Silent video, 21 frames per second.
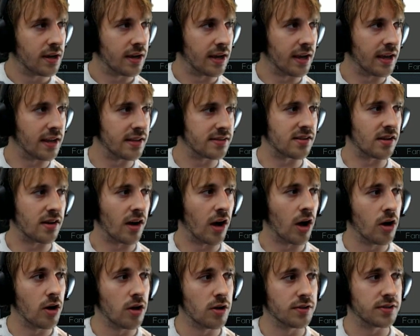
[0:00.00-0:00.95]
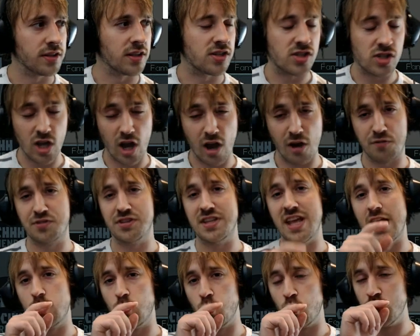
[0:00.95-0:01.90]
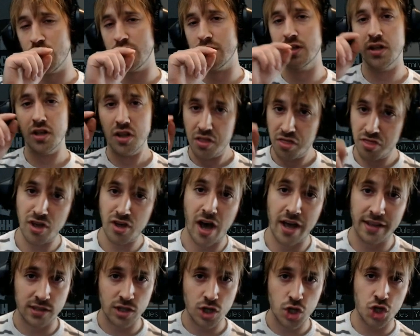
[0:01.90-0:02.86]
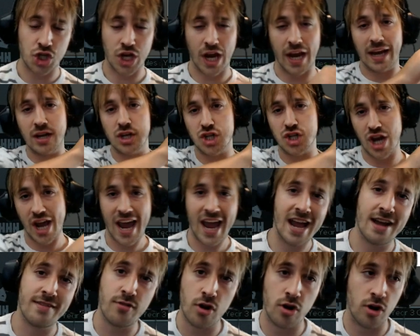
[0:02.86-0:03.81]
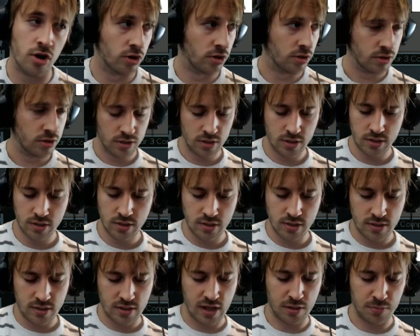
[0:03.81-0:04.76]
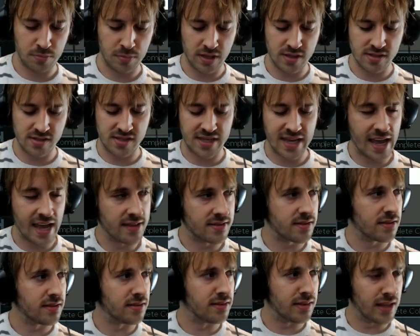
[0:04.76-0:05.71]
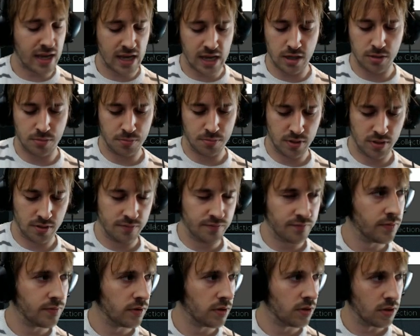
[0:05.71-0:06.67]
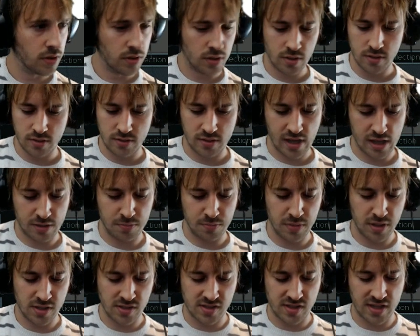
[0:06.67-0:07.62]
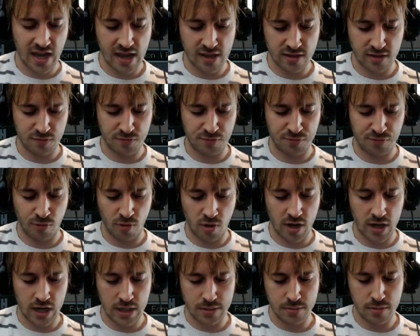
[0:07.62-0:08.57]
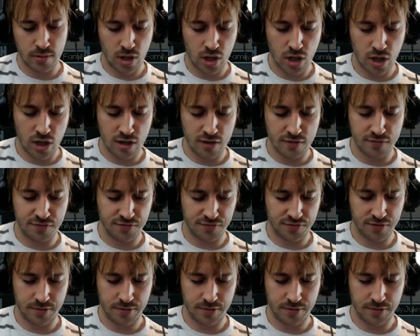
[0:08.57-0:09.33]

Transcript: is all the stuff that will not change ever. That means get name. That means get frame of